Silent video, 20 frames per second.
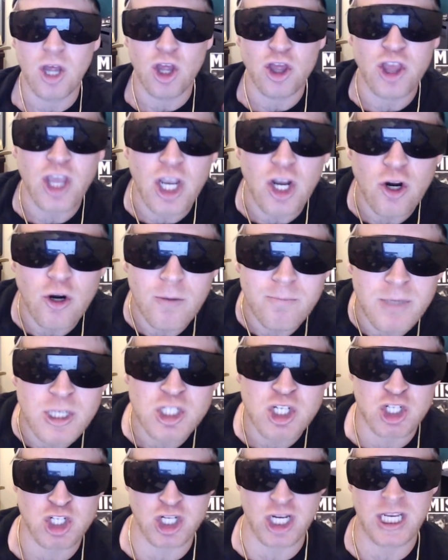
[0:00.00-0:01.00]
They are a
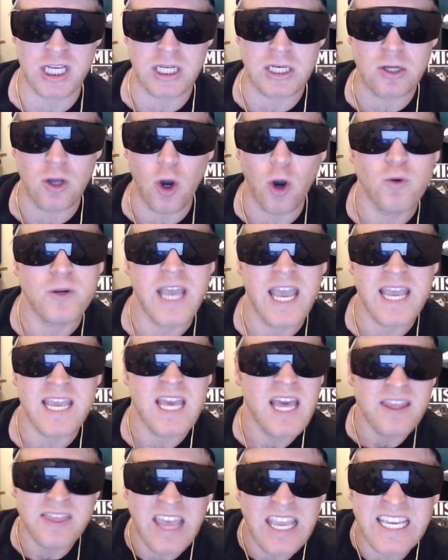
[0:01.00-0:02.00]
machine, okay?
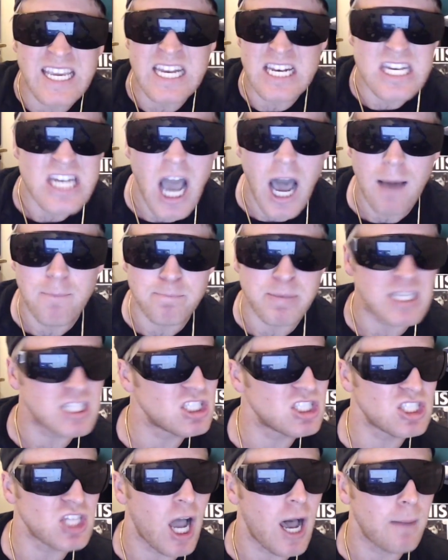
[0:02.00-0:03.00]
They cannot be
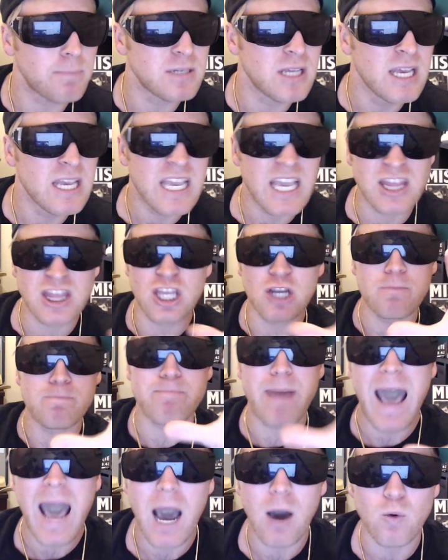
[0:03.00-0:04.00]
stopped, and their
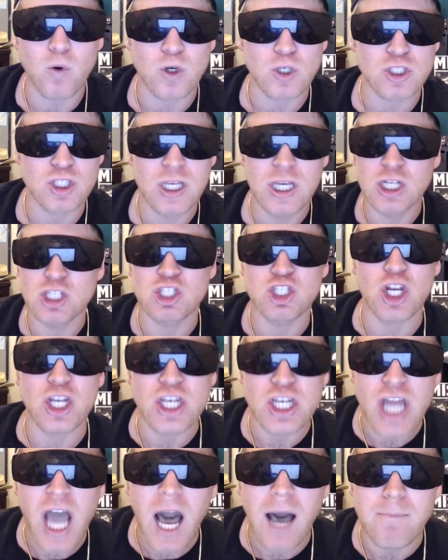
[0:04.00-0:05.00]
powers should
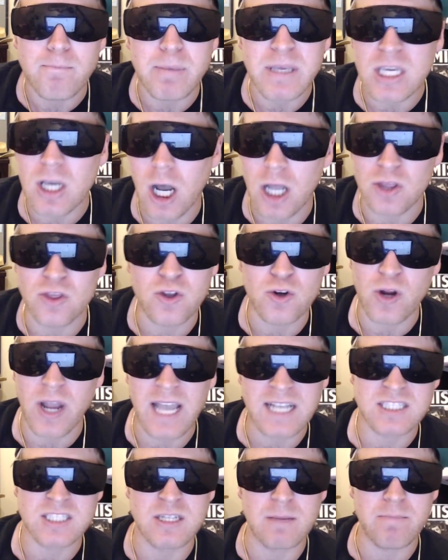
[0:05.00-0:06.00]
not be
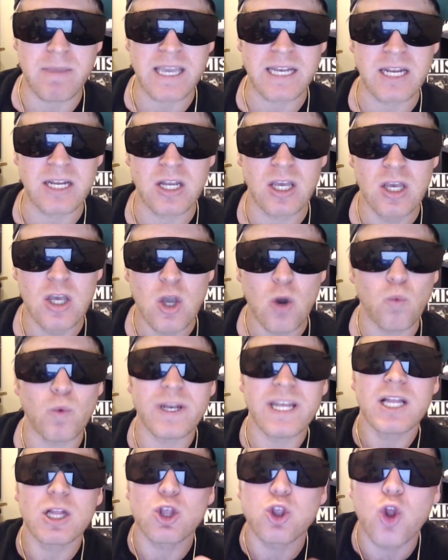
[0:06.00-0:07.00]
underestimated.
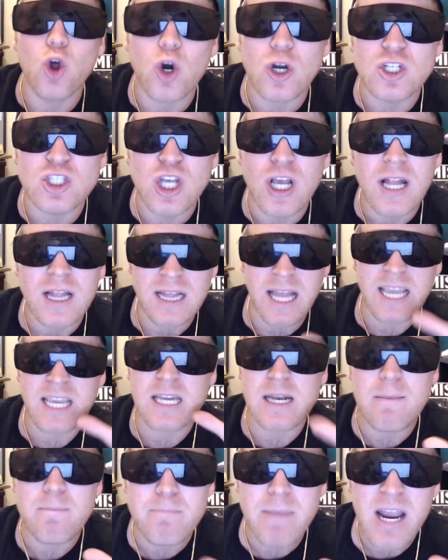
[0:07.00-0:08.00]
When it looked like
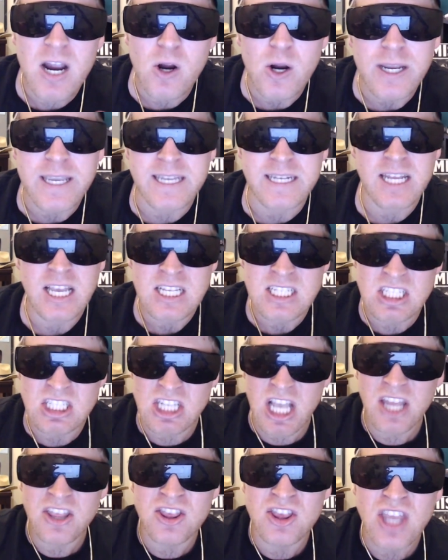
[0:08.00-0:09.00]
an American,
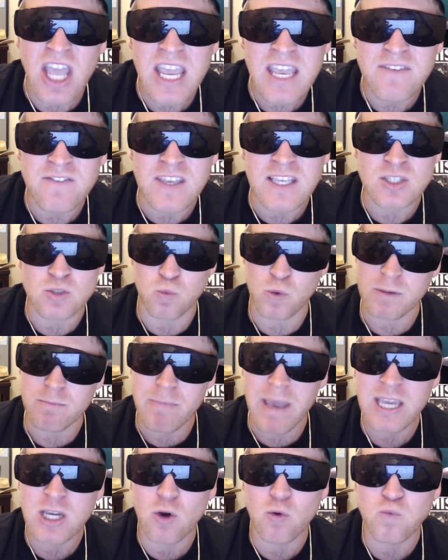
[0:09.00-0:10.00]
Seth Davies, would
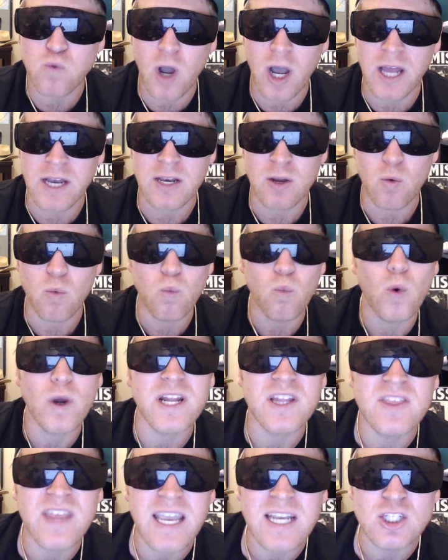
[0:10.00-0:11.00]
make a run, what
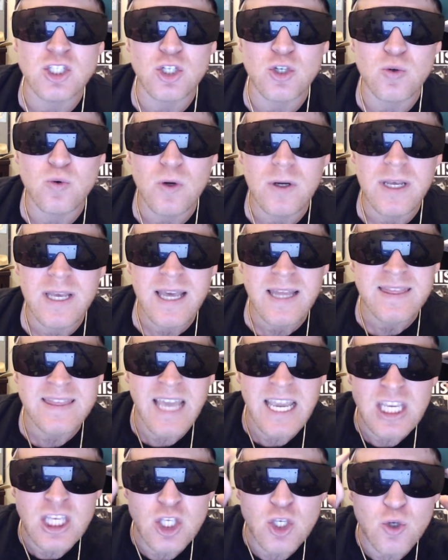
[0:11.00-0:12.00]
did they do?
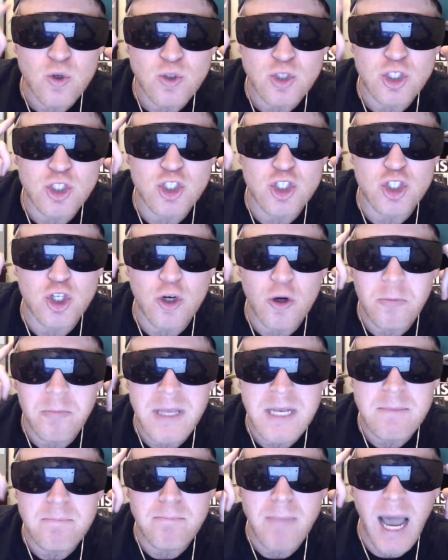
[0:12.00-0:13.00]
They used
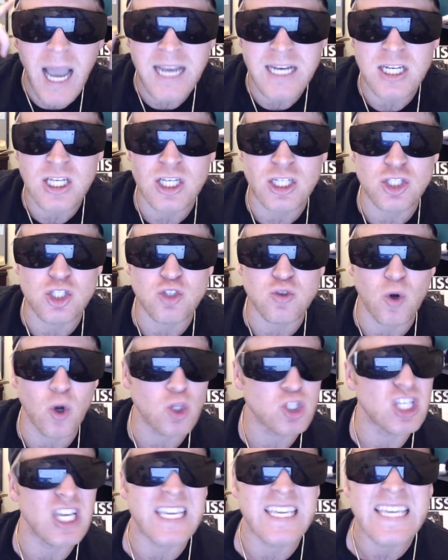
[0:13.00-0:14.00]
German mind
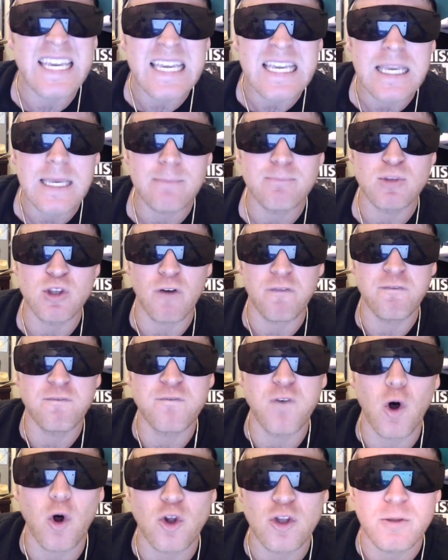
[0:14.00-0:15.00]
control to get him to
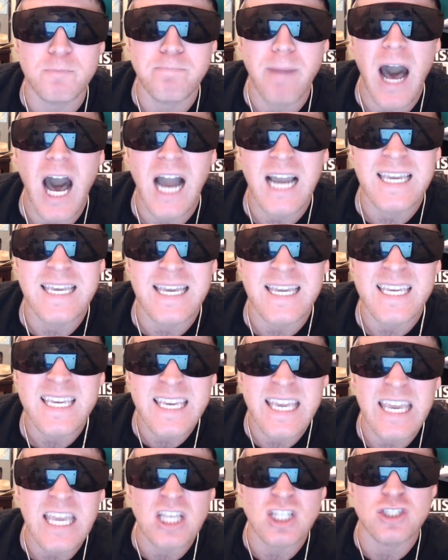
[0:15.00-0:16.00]
fold pocket
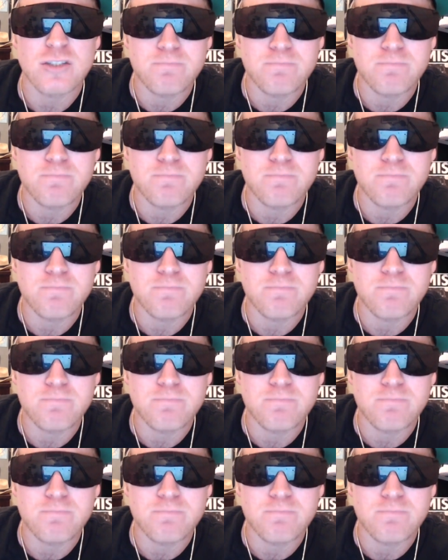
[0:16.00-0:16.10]
kings